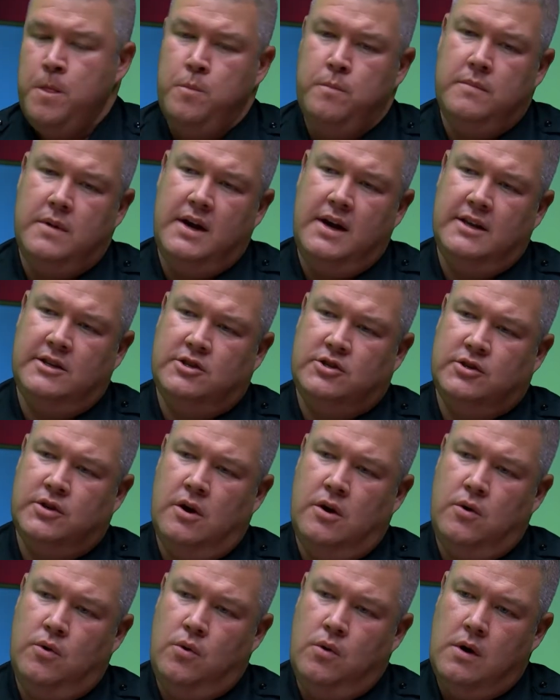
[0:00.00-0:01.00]
And
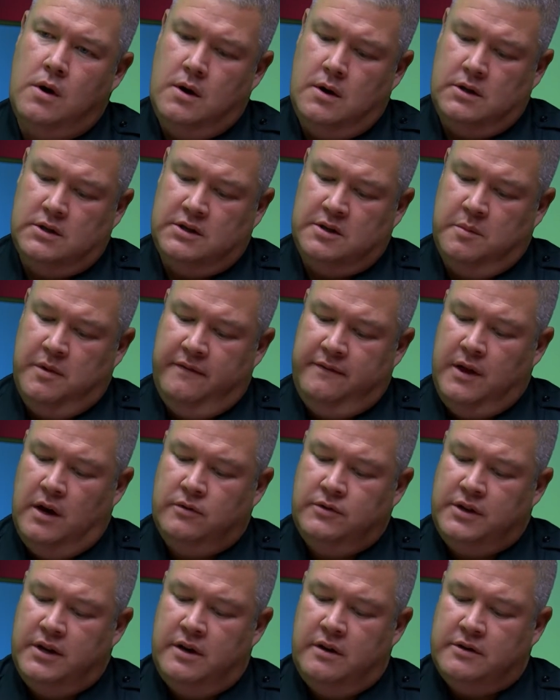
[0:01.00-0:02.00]
so some of
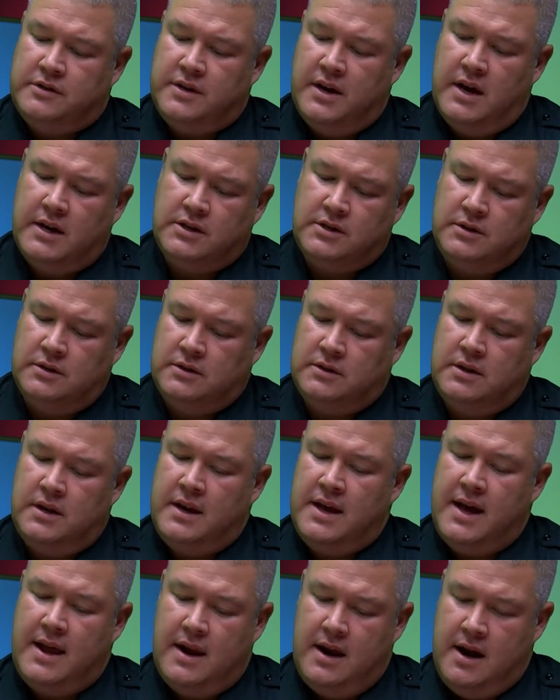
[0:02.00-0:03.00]
those intersections in
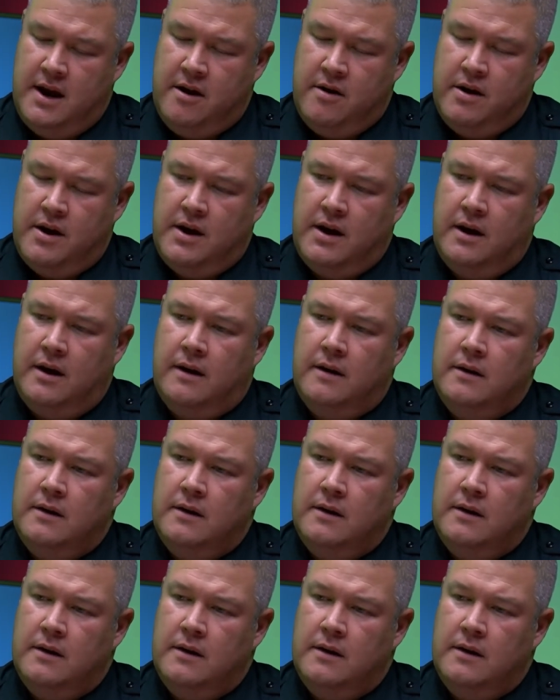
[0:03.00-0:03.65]
that area,